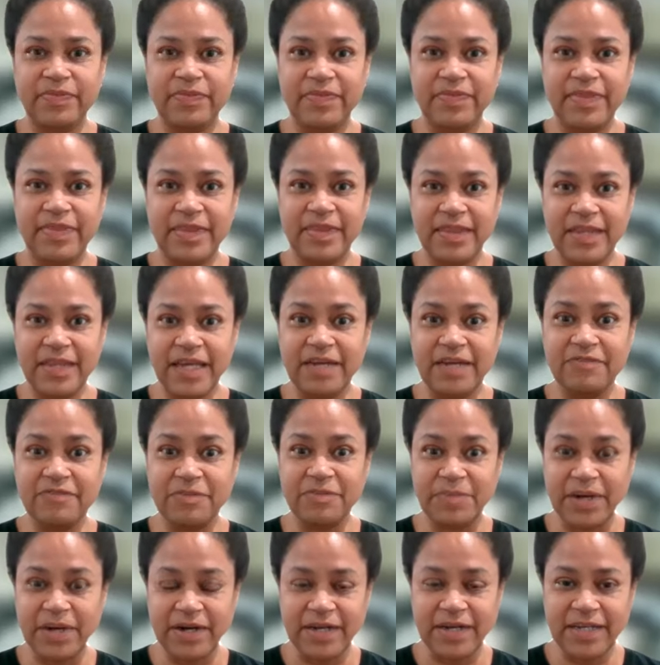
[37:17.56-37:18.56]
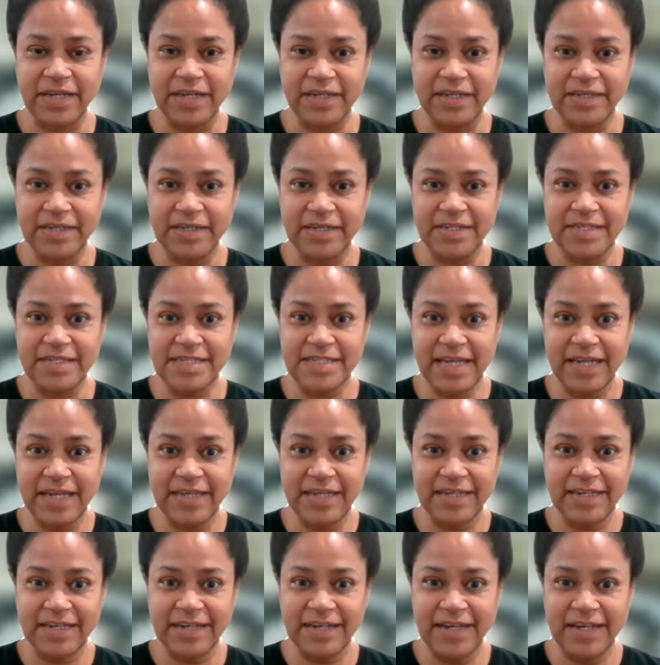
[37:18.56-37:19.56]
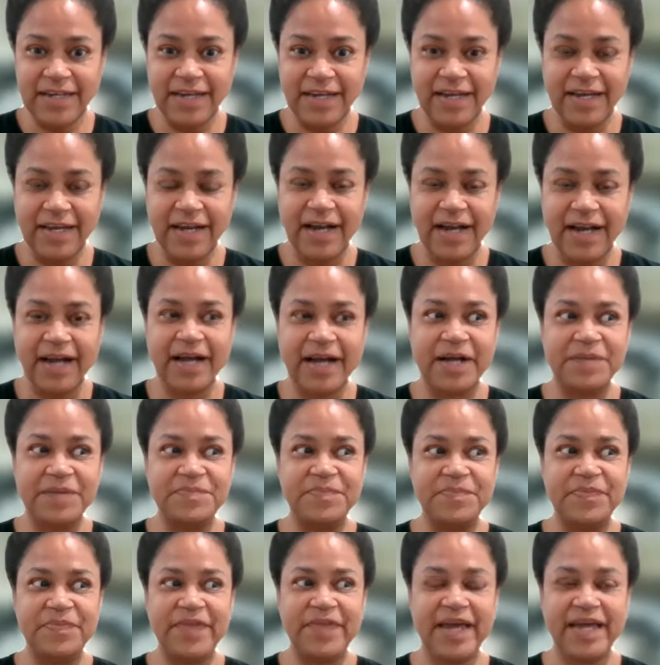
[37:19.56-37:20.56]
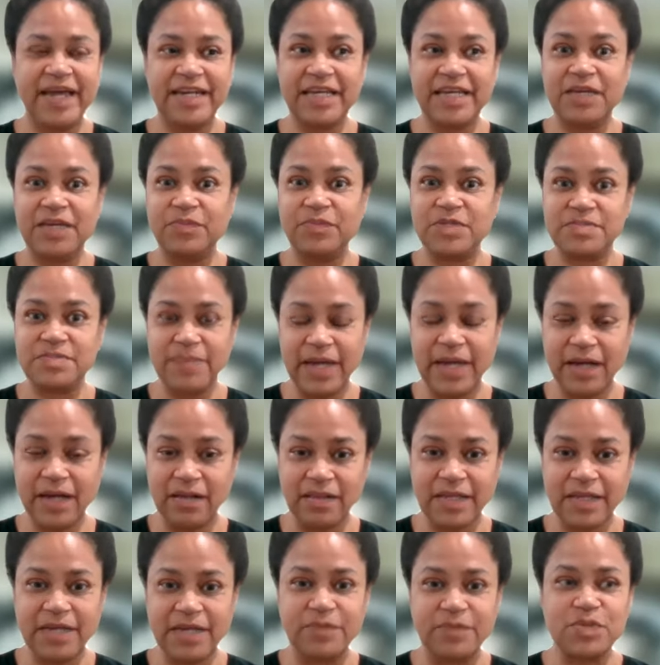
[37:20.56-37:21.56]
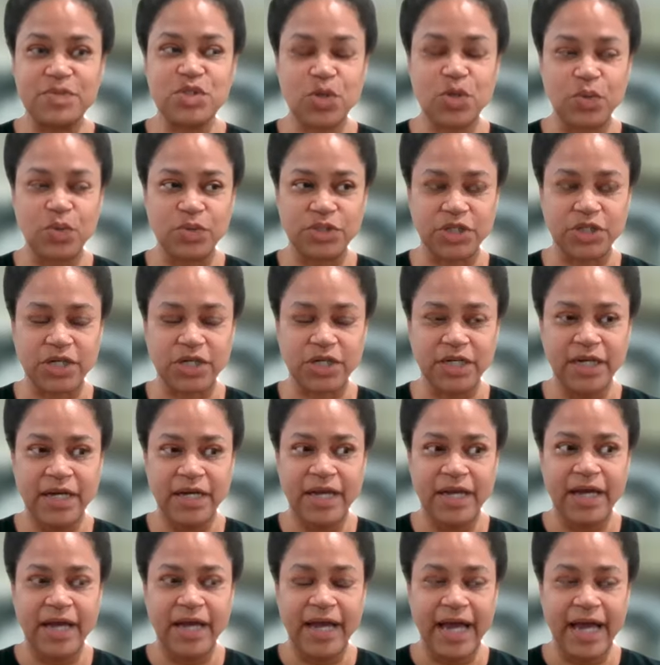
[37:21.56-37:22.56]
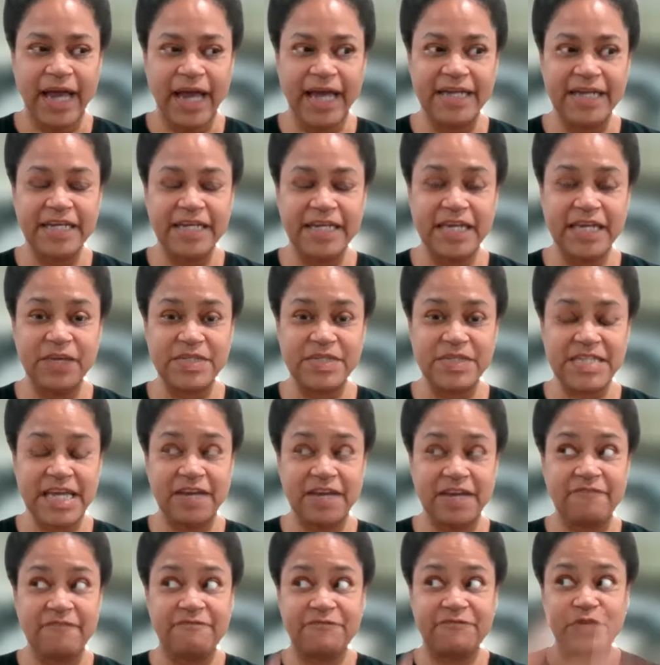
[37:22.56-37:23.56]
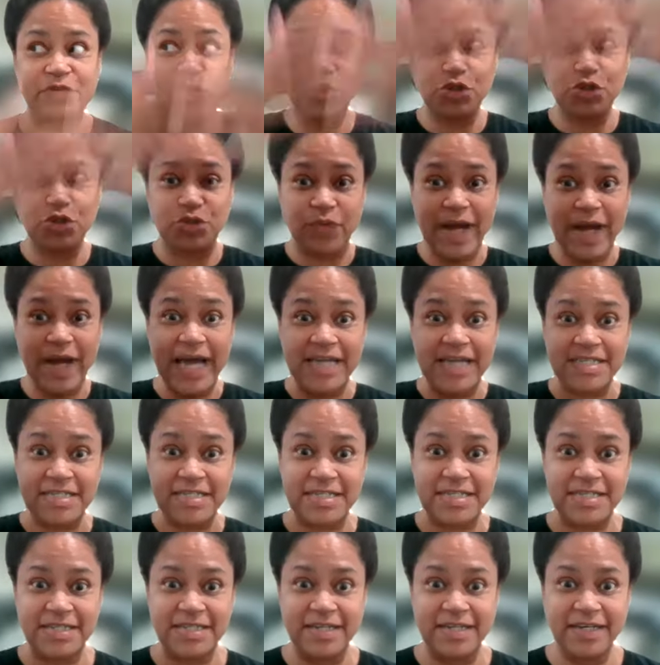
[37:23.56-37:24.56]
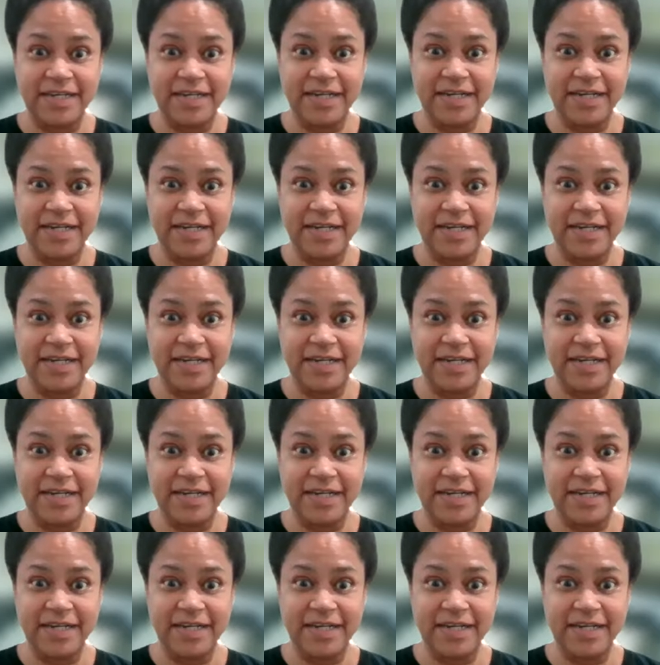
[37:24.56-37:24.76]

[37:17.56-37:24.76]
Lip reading: Native American descent, and he was male, he was older, and he was in full dress,